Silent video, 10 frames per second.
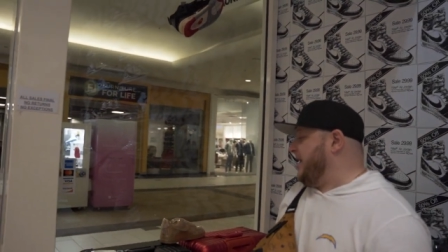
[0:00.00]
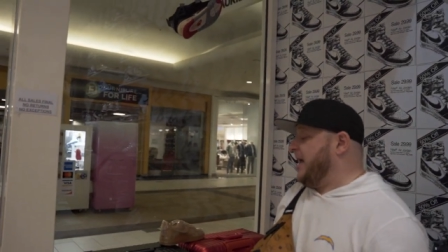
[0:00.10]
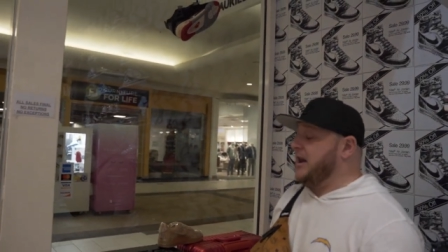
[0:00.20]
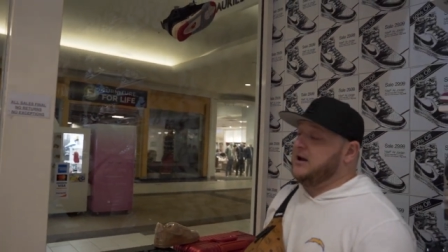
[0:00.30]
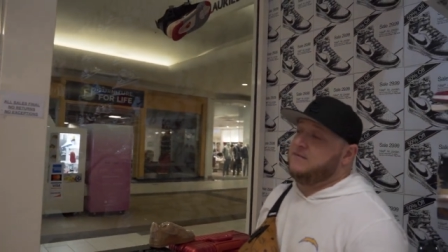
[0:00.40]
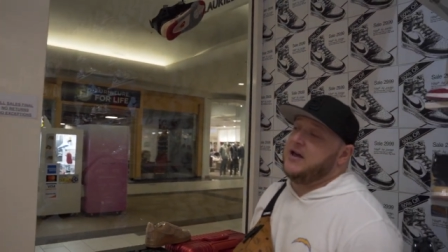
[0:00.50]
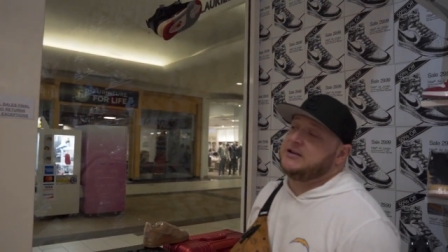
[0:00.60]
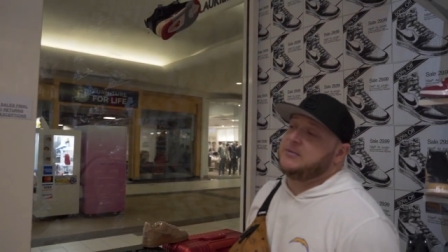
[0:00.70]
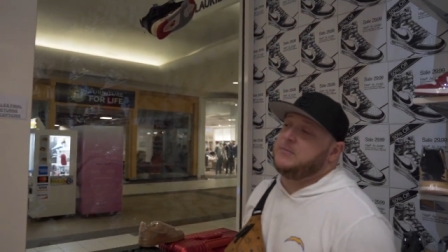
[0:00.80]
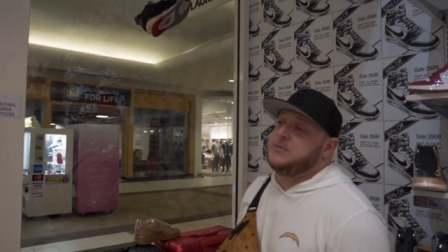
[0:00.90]
an
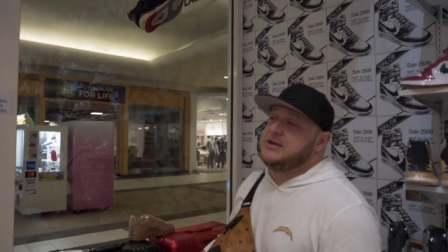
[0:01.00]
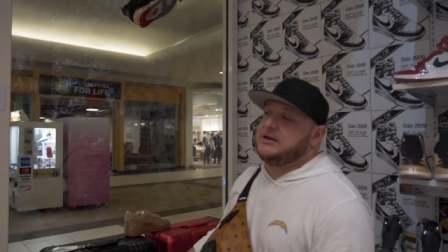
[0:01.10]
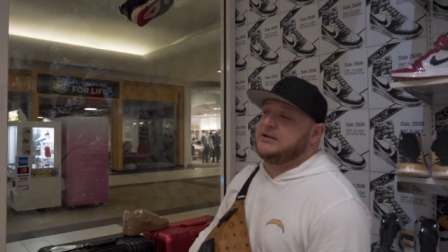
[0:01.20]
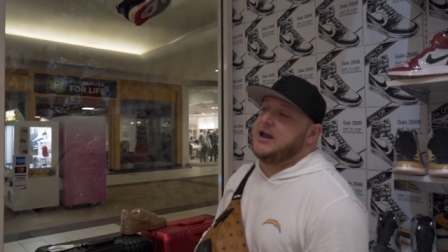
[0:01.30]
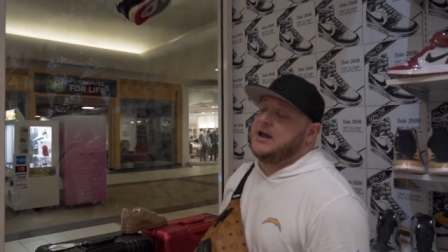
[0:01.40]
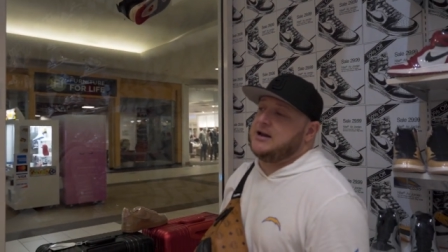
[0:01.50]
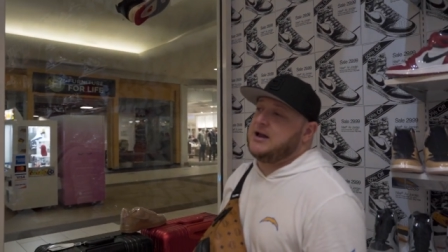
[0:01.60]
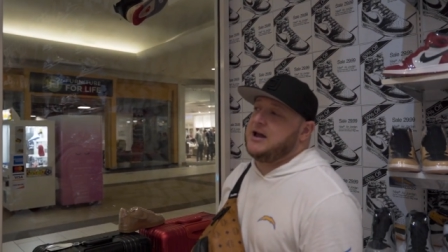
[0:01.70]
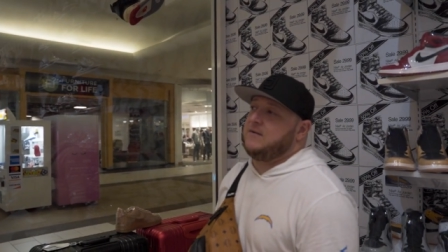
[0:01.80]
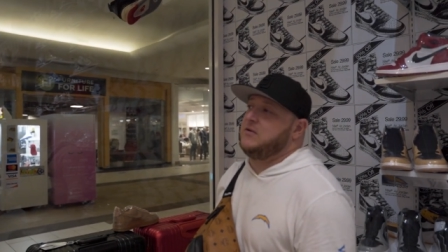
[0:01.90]
investment piece and
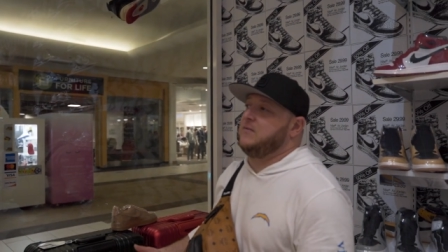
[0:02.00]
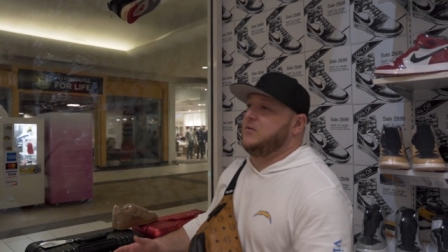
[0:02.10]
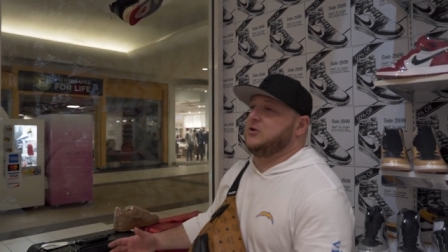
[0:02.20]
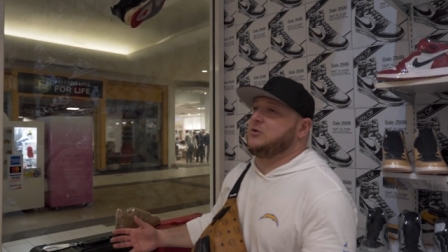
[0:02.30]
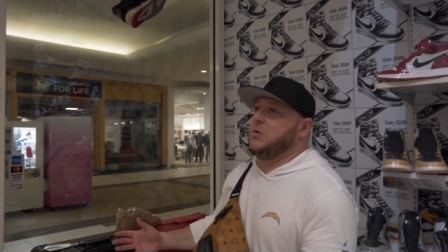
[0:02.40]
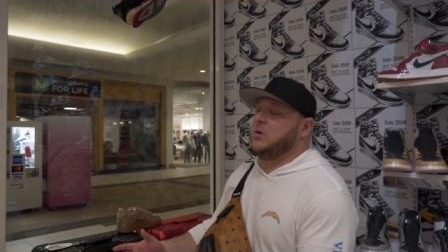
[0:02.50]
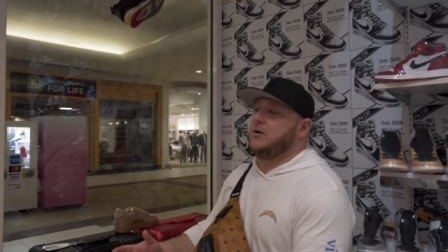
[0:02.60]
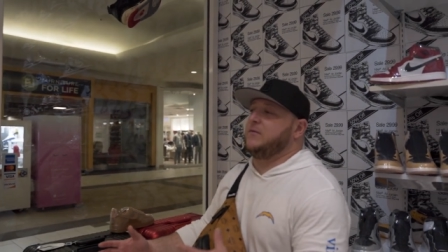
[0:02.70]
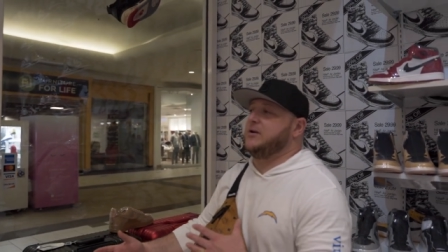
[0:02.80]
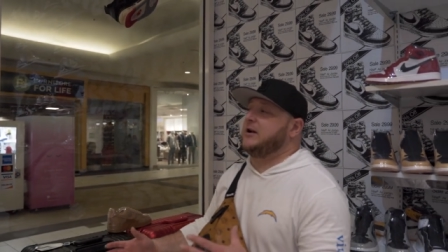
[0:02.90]
I have them in the store for